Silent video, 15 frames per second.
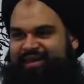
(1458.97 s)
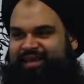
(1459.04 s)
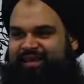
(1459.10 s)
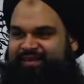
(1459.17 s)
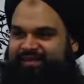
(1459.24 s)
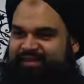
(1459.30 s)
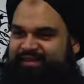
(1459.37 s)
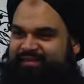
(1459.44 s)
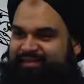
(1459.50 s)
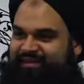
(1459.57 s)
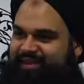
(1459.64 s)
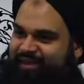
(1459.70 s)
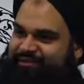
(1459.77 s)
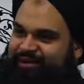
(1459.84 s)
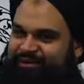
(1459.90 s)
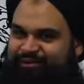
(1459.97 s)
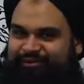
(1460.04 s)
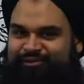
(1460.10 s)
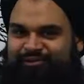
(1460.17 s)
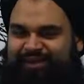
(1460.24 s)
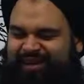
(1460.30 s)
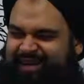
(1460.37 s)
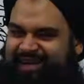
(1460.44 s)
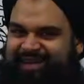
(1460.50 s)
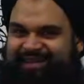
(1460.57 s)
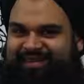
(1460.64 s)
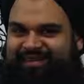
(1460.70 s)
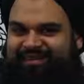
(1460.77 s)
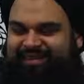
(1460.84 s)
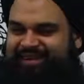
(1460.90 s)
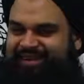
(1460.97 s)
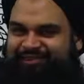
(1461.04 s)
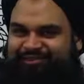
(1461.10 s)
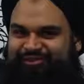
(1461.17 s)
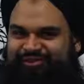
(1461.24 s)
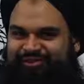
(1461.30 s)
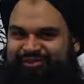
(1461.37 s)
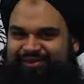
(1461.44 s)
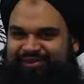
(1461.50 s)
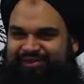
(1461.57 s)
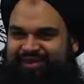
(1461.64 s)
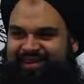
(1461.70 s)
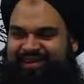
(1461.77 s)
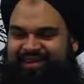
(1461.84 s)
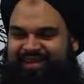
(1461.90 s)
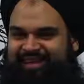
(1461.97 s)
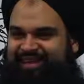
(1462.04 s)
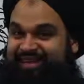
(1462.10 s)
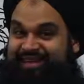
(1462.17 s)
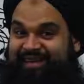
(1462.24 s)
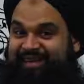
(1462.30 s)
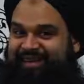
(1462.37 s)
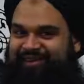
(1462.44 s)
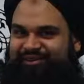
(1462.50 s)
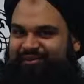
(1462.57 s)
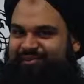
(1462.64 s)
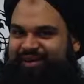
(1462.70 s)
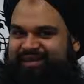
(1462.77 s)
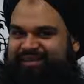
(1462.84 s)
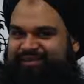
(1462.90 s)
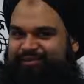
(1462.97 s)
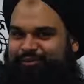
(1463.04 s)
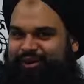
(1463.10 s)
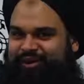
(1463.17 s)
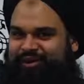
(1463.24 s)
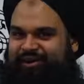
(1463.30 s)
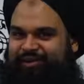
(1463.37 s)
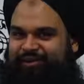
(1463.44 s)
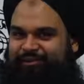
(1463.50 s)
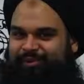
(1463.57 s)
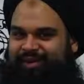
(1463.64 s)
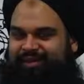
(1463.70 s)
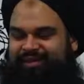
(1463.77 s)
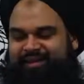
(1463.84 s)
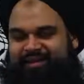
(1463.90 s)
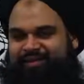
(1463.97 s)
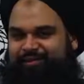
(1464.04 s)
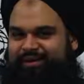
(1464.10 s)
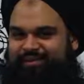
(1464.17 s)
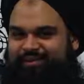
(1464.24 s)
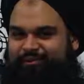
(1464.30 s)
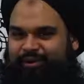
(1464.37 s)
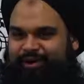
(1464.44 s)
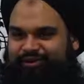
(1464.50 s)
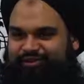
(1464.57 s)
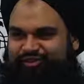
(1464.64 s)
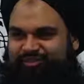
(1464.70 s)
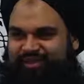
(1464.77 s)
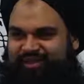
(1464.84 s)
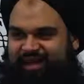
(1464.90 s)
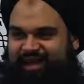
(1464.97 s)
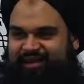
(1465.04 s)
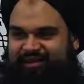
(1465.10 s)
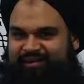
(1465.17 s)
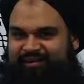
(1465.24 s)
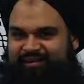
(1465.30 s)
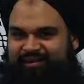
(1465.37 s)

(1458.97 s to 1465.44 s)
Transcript: He says, I read Quduri, I got this, I got you, right? Take 100 buckets of water out of the well, and the rest of the water should be tahir.